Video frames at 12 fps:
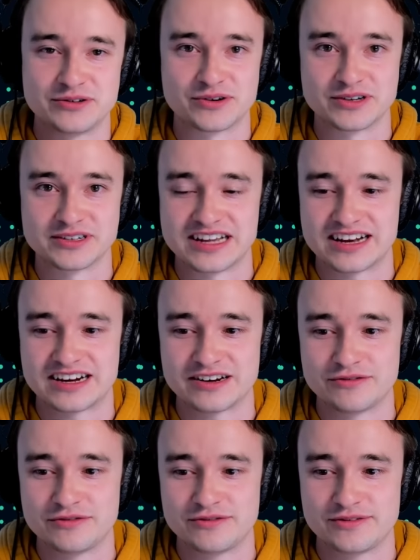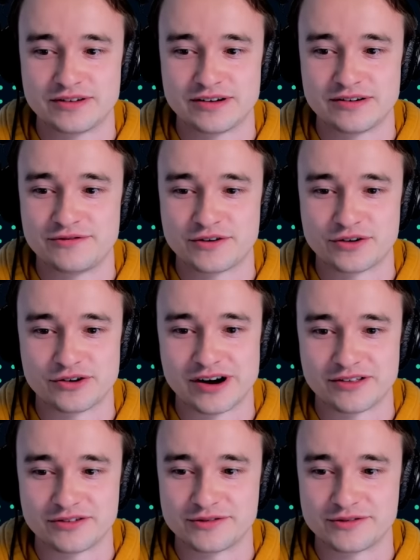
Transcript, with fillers: or is that kind of further out in the